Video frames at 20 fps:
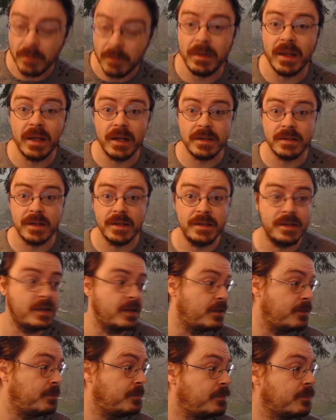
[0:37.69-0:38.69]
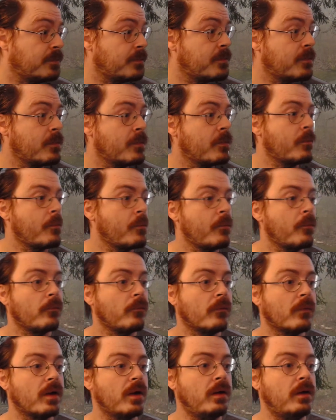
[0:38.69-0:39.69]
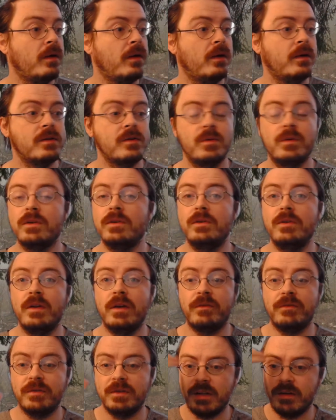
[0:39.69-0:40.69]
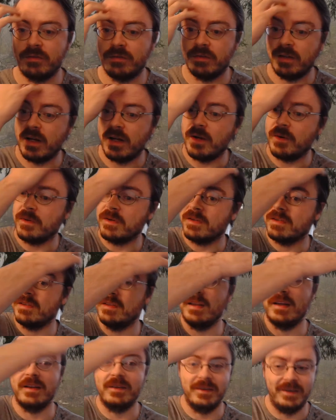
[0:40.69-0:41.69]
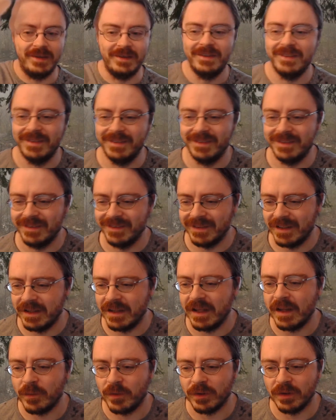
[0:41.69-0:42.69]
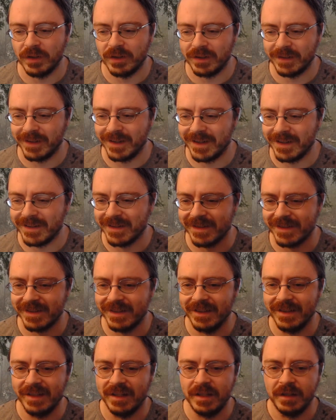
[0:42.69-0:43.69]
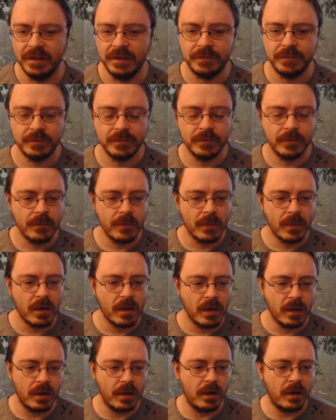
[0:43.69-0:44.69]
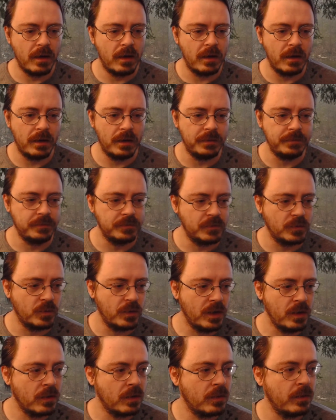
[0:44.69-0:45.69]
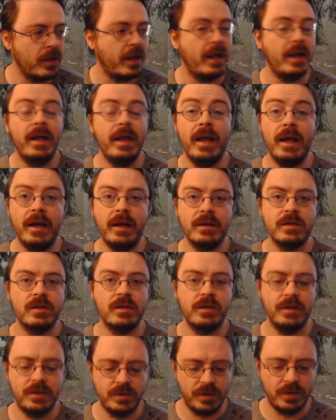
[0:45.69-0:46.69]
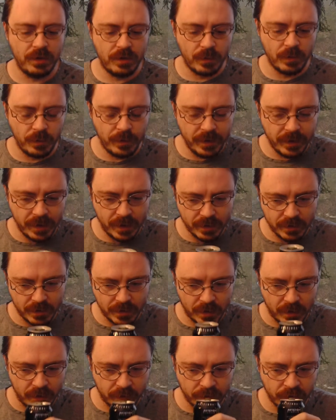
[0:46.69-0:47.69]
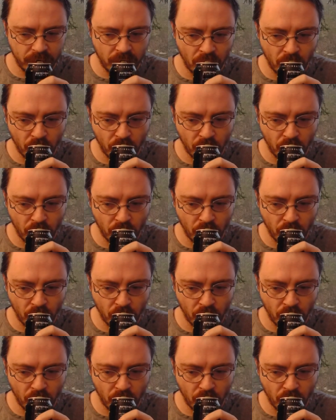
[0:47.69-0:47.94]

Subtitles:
Because I did. So we're gonna do that for several hours and then we'll look nice. Where were we? I actually took the weekend off.